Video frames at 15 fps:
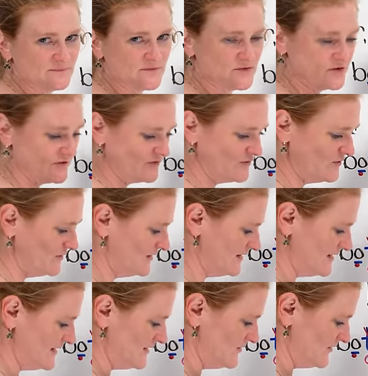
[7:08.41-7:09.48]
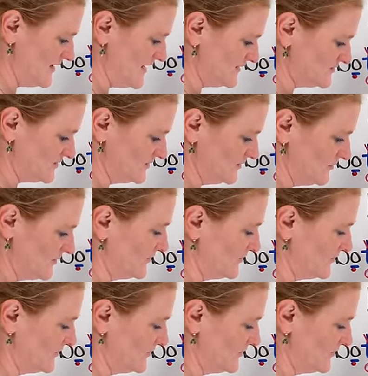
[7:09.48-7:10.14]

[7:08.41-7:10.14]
So if you're an international